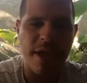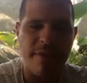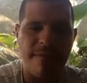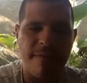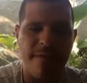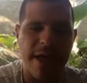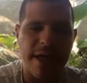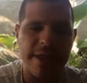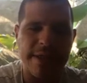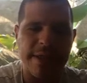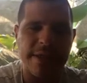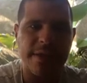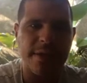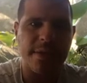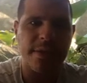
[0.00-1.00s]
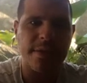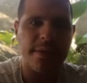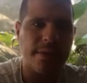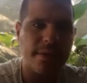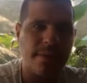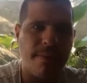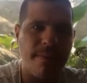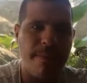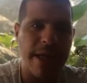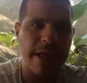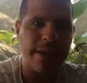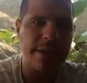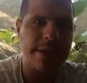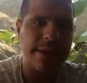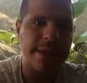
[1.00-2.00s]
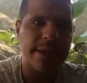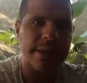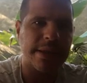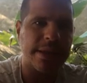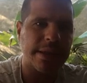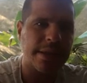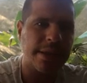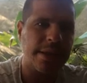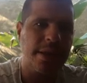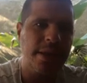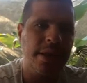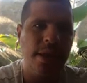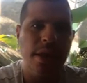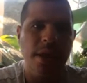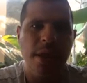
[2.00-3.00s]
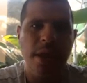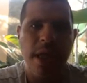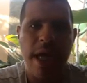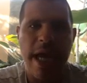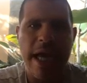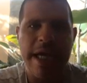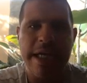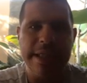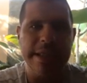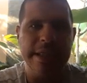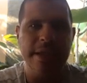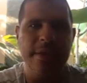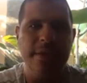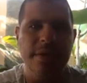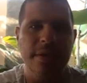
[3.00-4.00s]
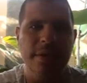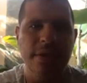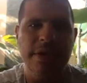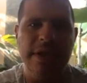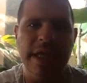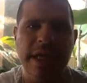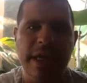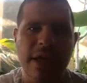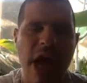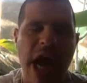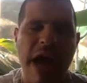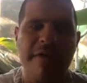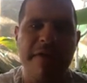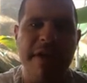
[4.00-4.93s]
investments, anything. You see, you have